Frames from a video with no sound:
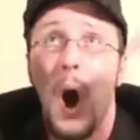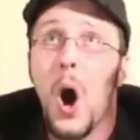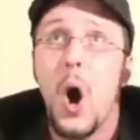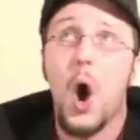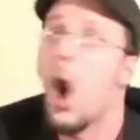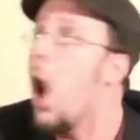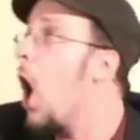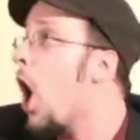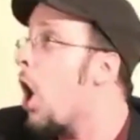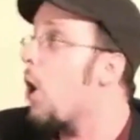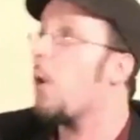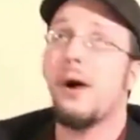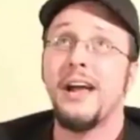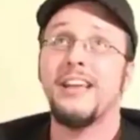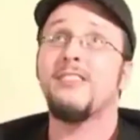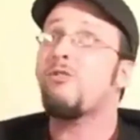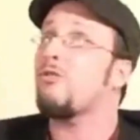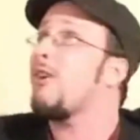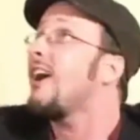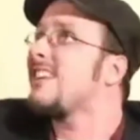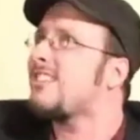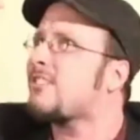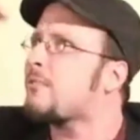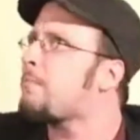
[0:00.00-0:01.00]
Who is
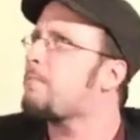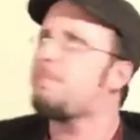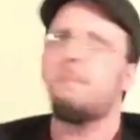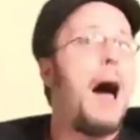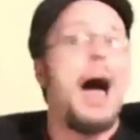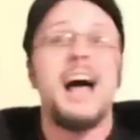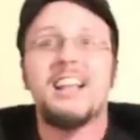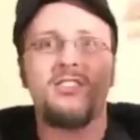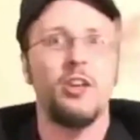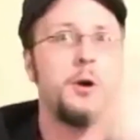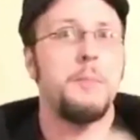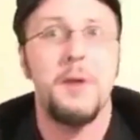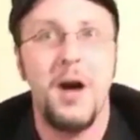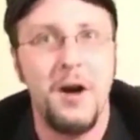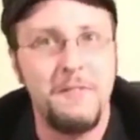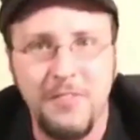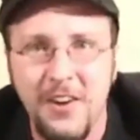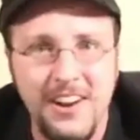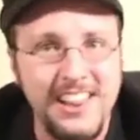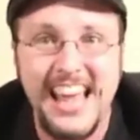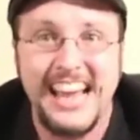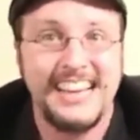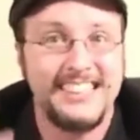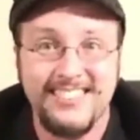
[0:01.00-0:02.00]
responsible
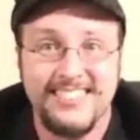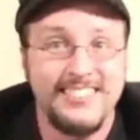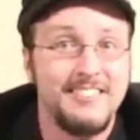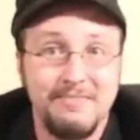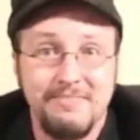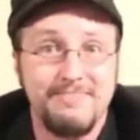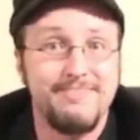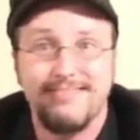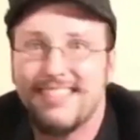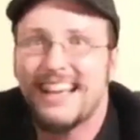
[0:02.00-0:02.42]
for this?